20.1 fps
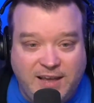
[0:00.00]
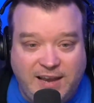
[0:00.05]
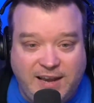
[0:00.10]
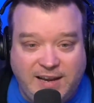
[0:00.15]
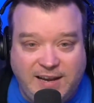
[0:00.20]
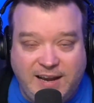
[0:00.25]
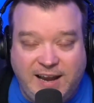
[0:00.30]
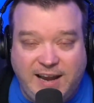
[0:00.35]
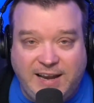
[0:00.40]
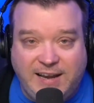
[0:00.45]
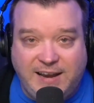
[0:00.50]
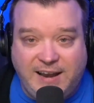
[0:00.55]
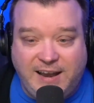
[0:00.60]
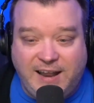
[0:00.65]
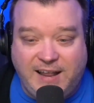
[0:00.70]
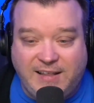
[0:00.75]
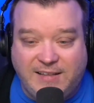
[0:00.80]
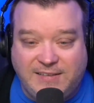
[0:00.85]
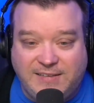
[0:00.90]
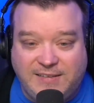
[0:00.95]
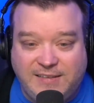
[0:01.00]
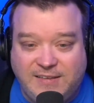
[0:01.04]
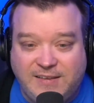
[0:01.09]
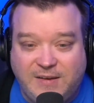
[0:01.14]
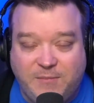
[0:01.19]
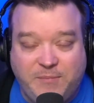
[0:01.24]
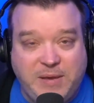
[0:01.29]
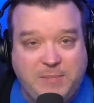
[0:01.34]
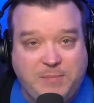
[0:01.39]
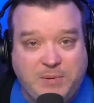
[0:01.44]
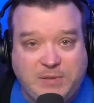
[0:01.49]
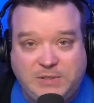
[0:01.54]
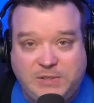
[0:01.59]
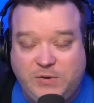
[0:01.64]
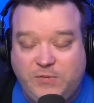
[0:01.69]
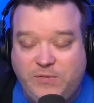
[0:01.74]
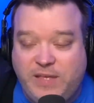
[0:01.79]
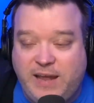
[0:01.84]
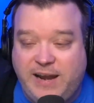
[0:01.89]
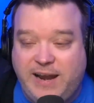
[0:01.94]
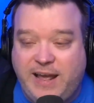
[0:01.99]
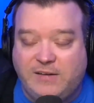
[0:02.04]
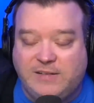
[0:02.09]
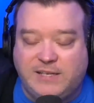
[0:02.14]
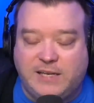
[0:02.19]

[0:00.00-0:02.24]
And and some people tune that out.